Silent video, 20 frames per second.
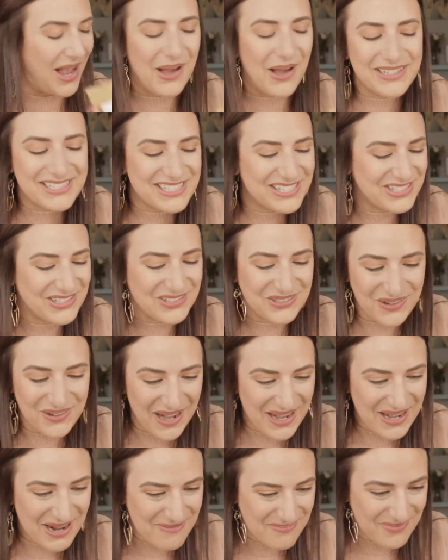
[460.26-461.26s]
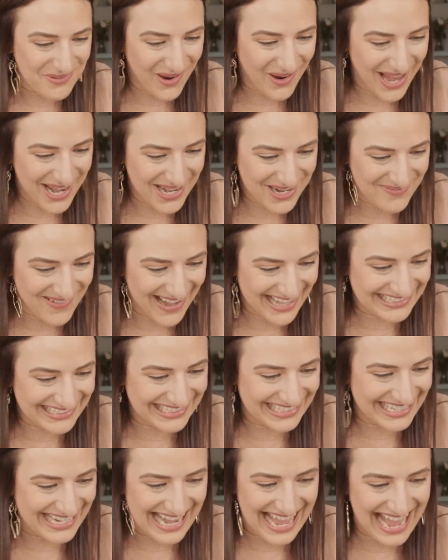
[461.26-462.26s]
A straight up
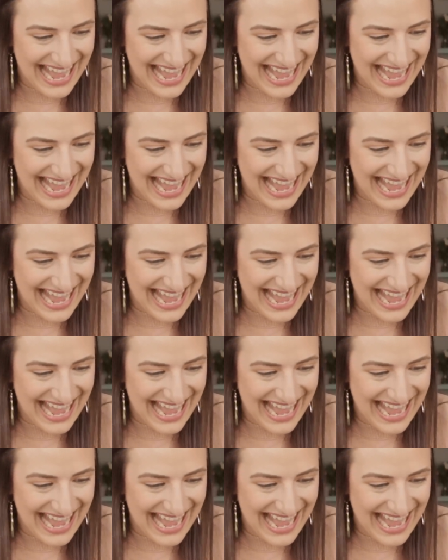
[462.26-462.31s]
watermelon,